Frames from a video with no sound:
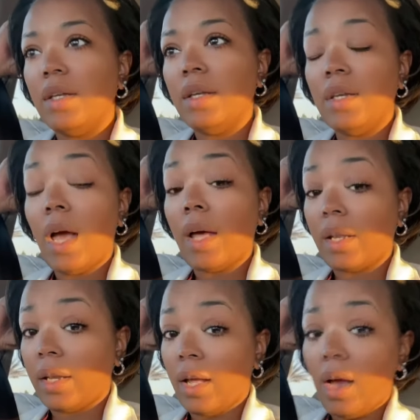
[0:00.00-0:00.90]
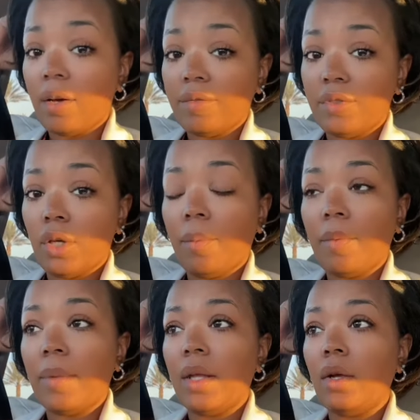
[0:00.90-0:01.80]
not enough
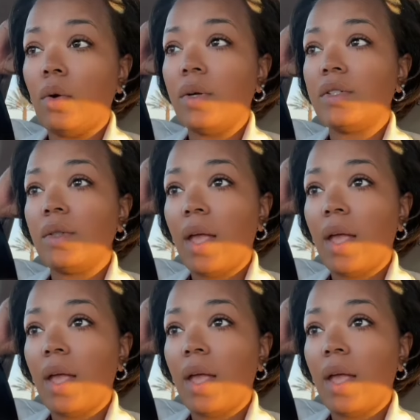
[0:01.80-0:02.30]
dopamine going to